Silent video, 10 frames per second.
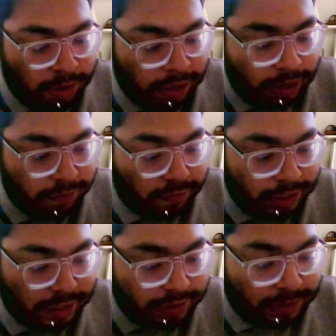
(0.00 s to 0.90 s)
And what
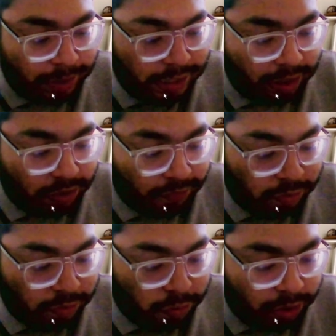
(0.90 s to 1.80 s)
is the meaning of
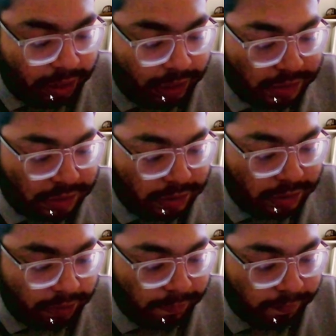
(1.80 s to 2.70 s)
correlation
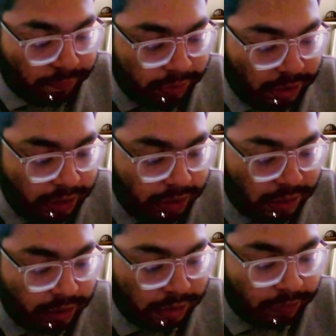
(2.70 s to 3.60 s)
here?
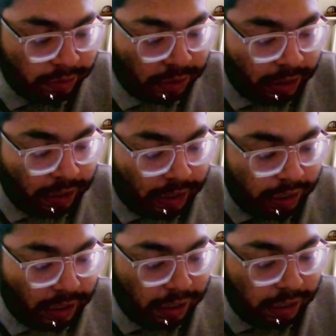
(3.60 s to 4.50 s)

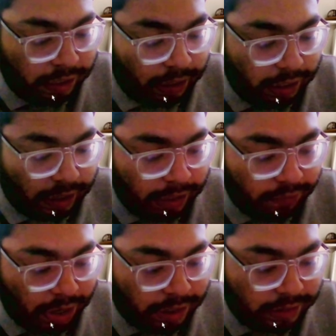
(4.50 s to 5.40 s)
And
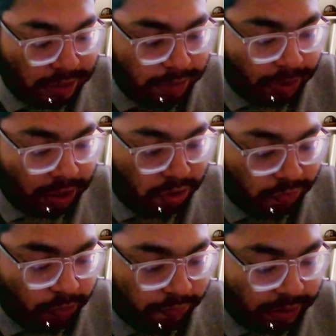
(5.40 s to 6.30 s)
what is the meaning of
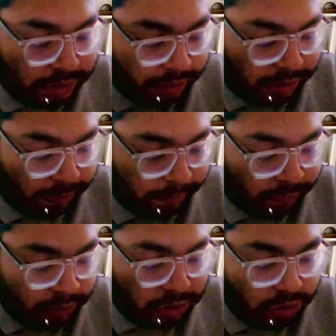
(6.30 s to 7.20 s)
coefficient?
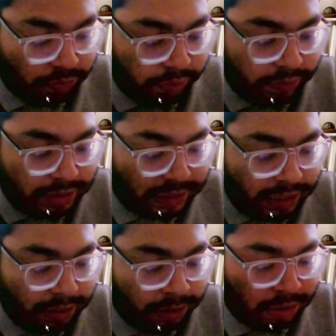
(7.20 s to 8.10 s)
So we will see
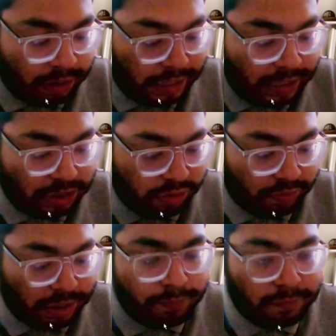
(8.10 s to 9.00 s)
each of
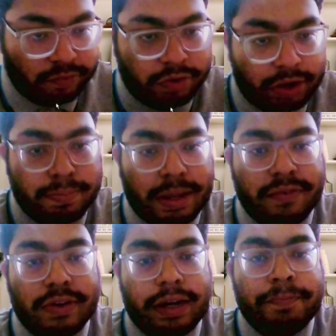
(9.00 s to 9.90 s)
them one by
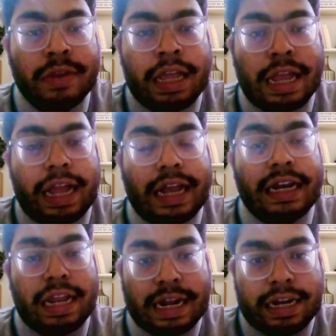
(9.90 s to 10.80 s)
one. And
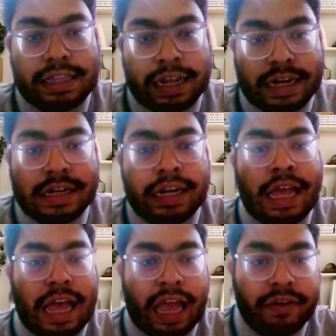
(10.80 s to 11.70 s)
at the end,
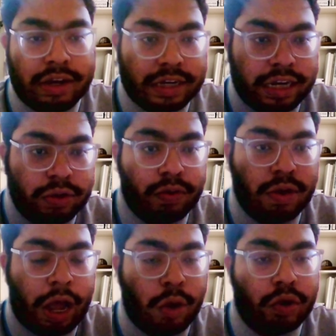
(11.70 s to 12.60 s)
I will tell you
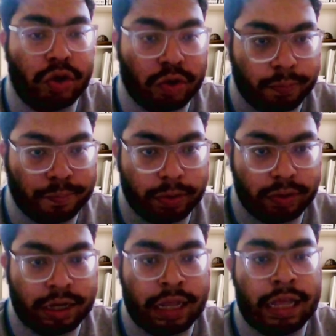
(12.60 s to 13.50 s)
how to compute
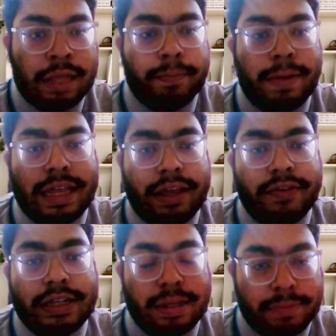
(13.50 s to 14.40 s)
by giving
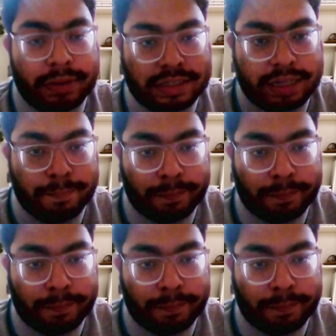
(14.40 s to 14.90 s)
some example.